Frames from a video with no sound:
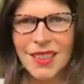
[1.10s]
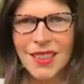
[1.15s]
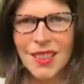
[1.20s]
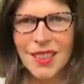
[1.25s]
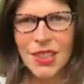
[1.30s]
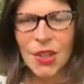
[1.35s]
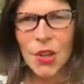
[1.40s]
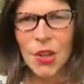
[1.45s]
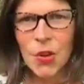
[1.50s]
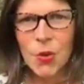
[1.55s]

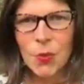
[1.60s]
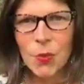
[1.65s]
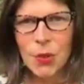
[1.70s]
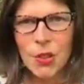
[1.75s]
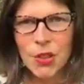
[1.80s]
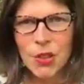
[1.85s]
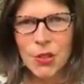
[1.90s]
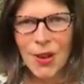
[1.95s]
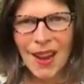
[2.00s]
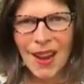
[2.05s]
You know,
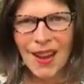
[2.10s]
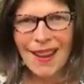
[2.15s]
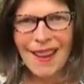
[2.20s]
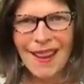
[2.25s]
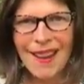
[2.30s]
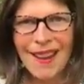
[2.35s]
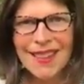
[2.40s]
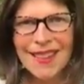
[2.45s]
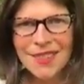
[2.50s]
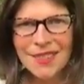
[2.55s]
when you
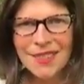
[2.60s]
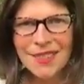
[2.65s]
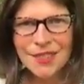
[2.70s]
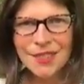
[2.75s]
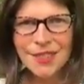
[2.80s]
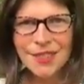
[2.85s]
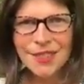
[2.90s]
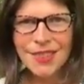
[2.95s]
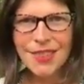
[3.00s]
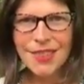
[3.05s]
have
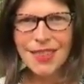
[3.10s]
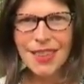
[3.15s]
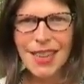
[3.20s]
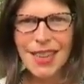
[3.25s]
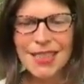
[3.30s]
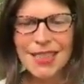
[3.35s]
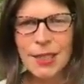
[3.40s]
a